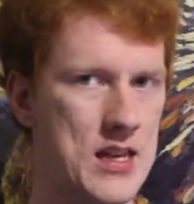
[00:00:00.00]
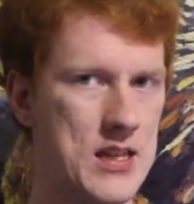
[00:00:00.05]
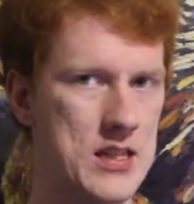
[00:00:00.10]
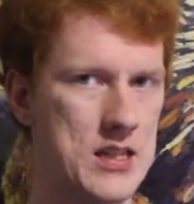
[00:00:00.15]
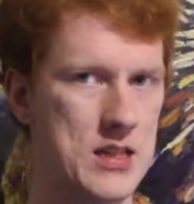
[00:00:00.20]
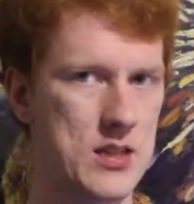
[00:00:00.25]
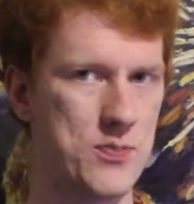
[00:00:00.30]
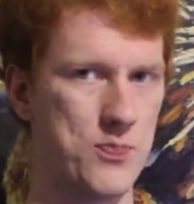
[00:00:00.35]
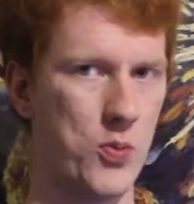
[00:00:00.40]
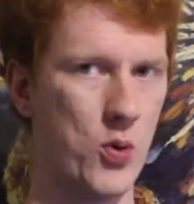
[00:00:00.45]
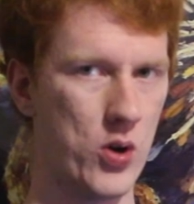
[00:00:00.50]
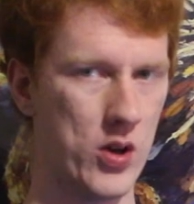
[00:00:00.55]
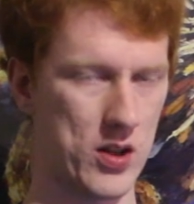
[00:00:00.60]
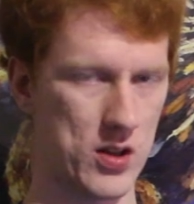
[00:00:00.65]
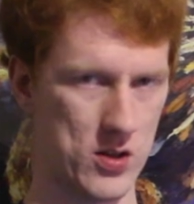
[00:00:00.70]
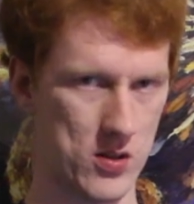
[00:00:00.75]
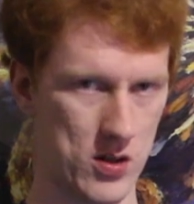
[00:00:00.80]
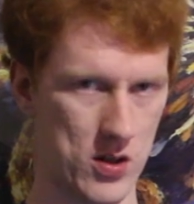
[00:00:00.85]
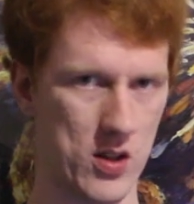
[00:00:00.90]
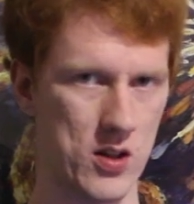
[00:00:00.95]

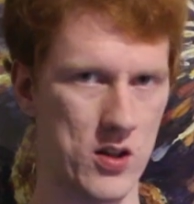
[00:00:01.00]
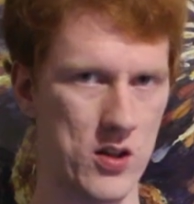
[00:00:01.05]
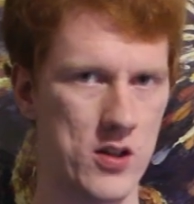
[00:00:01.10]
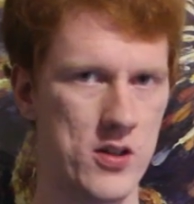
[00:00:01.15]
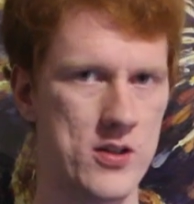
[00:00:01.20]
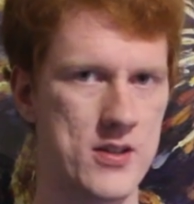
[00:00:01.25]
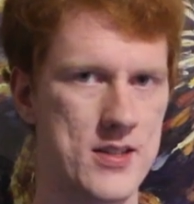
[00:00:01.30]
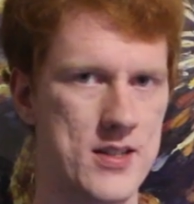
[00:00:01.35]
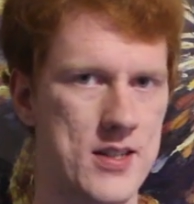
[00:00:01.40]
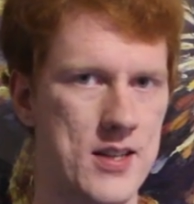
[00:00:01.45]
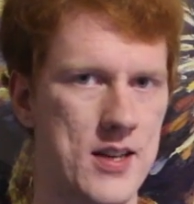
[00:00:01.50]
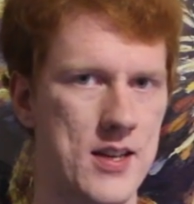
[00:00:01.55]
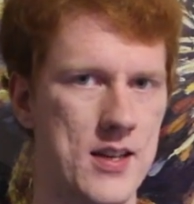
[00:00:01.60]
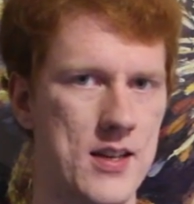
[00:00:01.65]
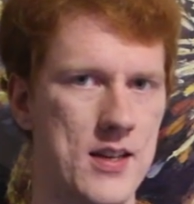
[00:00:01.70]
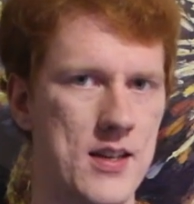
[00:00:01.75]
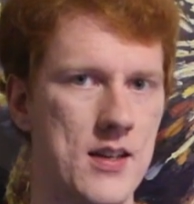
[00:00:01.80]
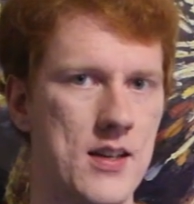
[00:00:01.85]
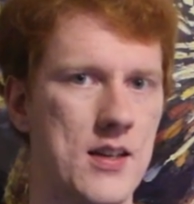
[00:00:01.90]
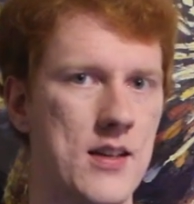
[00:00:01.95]
Spoiler alert,
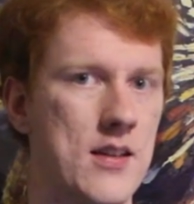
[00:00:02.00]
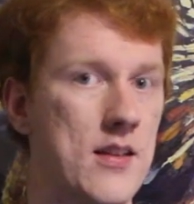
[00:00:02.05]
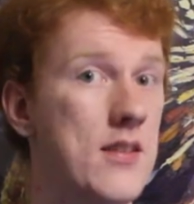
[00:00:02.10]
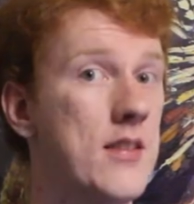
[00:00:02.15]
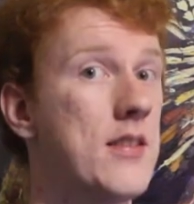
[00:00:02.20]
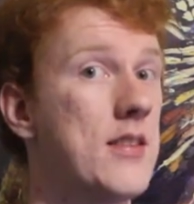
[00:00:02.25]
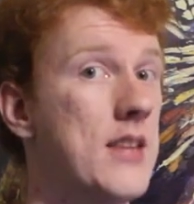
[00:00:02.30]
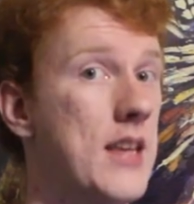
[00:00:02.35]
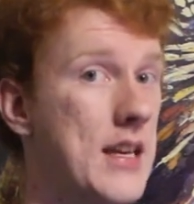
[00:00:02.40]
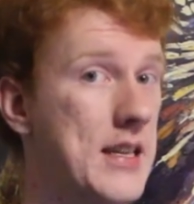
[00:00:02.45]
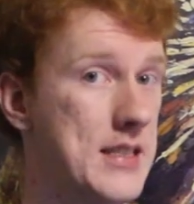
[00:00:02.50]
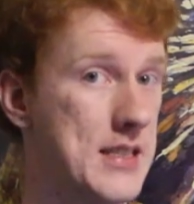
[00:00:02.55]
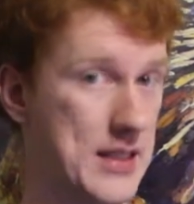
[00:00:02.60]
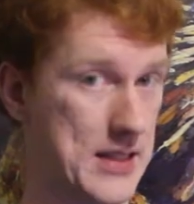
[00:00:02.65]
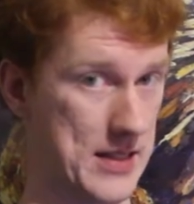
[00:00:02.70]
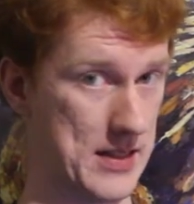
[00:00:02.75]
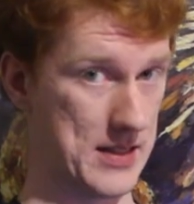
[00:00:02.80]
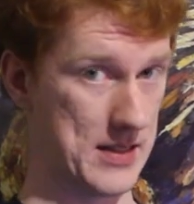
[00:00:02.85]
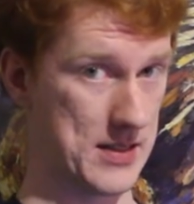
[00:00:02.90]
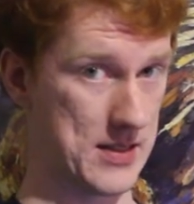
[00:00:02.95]
they
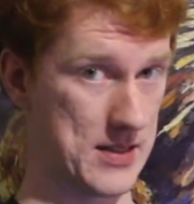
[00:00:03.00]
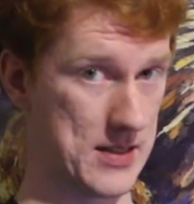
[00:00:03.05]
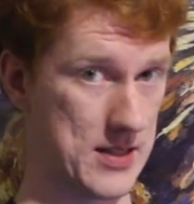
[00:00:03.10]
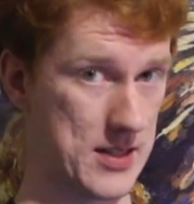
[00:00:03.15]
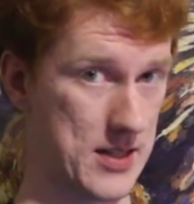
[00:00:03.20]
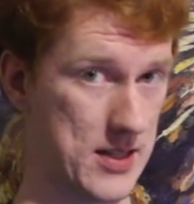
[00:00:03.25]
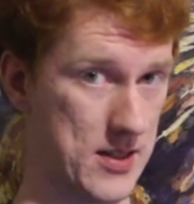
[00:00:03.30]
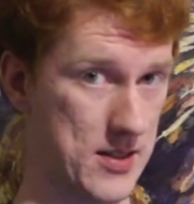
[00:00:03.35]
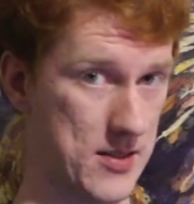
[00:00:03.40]
didn't.